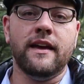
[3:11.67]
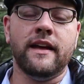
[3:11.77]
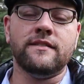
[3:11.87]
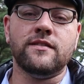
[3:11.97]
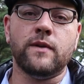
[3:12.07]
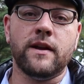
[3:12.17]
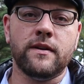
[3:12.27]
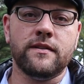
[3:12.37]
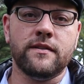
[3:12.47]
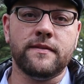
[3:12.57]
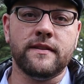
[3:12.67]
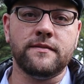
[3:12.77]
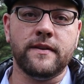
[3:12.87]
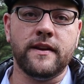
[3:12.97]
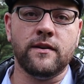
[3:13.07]
And so what I want to do for
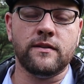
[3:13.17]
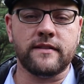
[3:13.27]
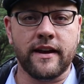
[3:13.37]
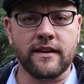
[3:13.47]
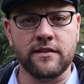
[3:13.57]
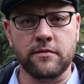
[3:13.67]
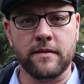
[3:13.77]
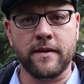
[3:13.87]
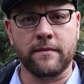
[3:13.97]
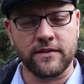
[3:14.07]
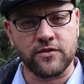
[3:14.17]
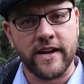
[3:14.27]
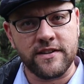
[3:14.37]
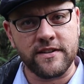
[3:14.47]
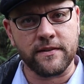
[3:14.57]
this video is talk a little bit about my
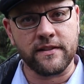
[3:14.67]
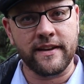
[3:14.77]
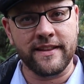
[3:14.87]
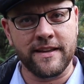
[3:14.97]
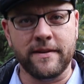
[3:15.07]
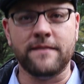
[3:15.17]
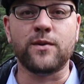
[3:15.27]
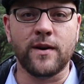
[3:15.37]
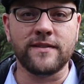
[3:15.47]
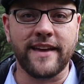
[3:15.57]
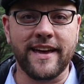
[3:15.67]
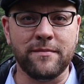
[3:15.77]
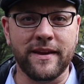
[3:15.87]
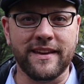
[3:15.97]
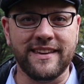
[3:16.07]
strategy for cleaning them. And of course I had
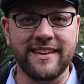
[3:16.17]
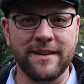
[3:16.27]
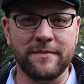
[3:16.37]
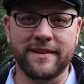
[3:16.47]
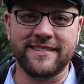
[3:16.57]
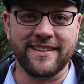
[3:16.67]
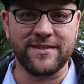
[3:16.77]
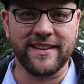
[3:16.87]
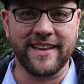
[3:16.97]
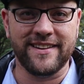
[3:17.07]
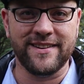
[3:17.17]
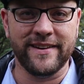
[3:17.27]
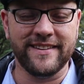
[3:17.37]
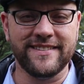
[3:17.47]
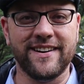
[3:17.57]
to make a kit because that's what I like
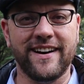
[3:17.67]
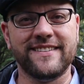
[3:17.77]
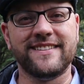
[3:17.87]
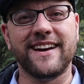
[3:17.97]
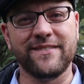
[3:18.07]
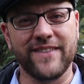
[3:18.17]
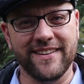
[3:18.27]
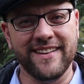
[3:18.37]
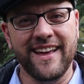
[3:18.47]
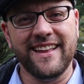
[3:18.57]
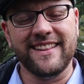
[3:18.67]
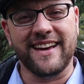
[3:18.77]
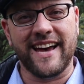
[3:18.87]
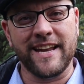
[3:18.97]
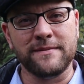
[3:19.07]
doing. So I'd talk about
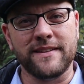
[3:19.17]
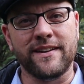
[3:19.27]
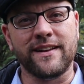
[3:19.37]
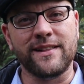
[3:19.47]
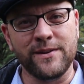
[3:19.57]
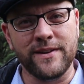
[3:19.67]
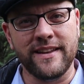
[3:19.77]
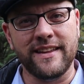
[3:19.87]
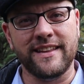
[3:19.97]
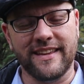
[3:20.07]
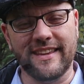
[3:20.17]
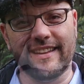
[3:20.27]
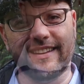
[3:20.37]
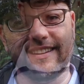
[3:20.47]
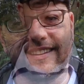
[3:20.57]
the items that are included in the kit.